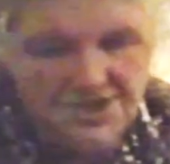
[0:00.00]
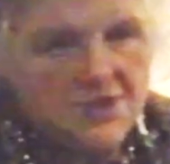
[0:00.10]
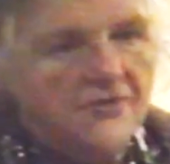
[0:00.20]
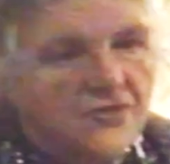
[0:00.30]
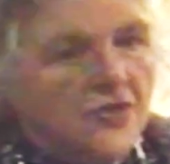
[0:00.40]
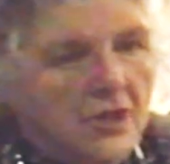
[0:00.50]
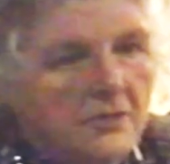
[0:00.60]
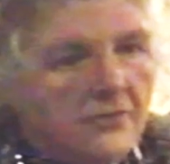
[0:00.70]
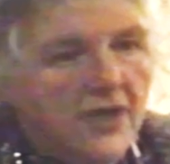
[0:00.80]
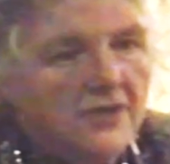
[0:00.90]

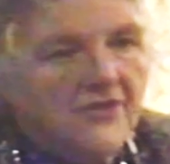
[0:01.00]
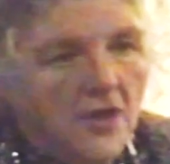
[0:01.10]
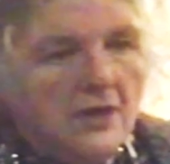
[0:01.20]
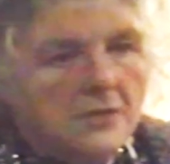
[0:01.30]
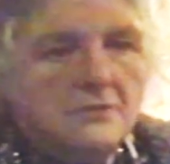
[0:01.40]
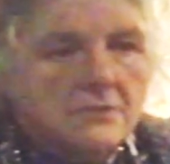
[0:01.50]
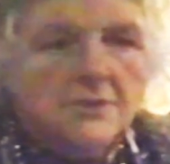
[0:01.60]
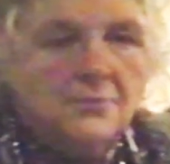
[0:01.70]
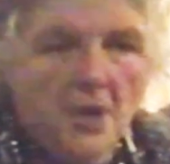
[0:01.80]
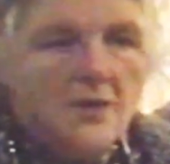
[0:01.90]
discovering they've got
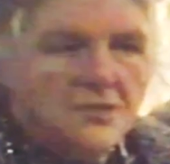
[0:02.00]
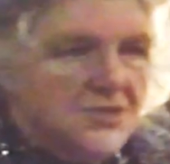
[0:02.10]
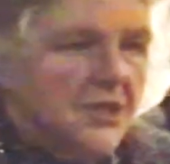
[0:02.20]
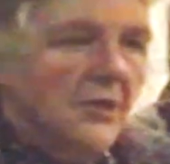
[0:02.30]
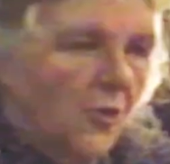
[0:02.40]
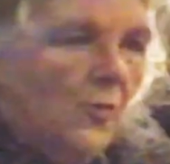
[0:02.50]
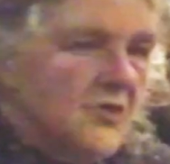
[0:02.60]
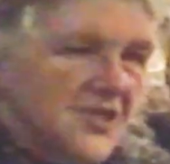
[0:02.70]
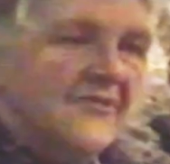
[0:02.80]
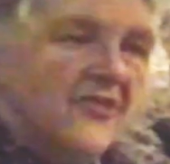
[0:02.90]
the palsy or
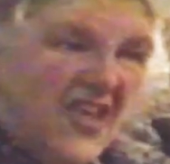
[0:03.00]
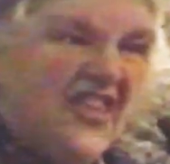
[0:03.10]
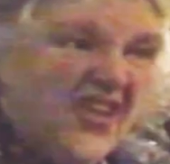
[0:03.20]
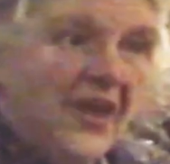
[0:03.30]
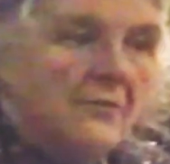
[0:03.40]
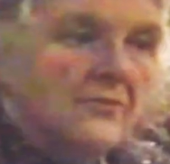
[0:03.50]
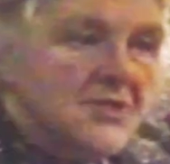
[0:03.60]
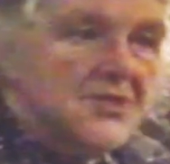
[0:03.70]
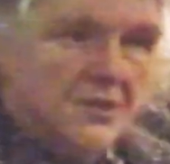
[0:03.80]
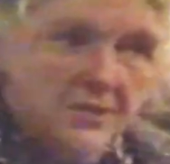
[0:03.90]
whatever they think
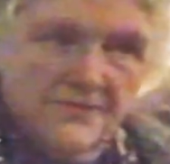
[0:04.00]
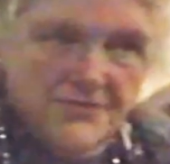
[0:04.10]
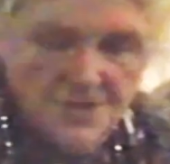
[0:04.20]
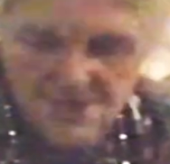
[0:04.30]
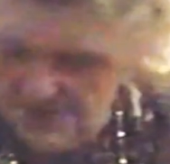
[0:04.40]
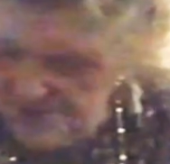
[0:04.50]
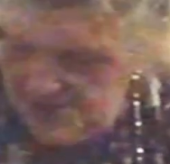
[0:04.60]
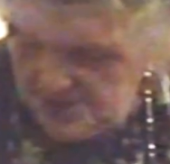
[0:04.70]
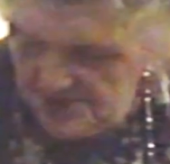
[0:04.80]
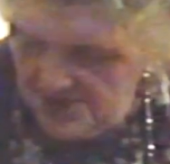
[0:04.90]
this nerve
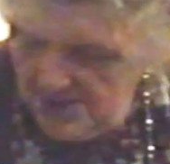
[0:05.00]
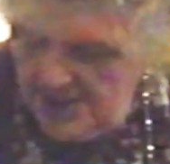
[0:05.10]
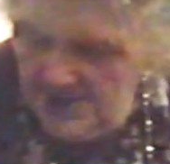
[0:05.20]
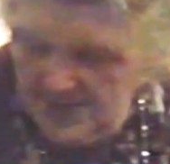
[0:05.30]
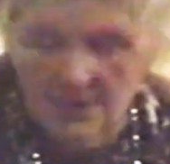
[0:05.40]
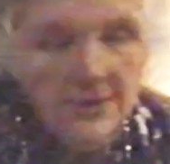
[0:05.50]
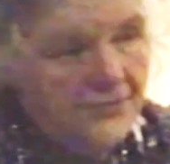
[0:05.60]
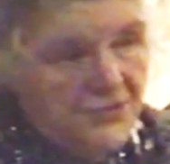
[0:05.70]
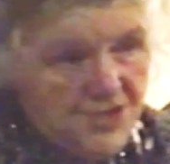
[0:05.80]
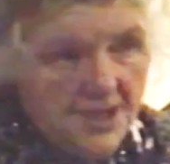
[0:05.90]
disease is. Now if you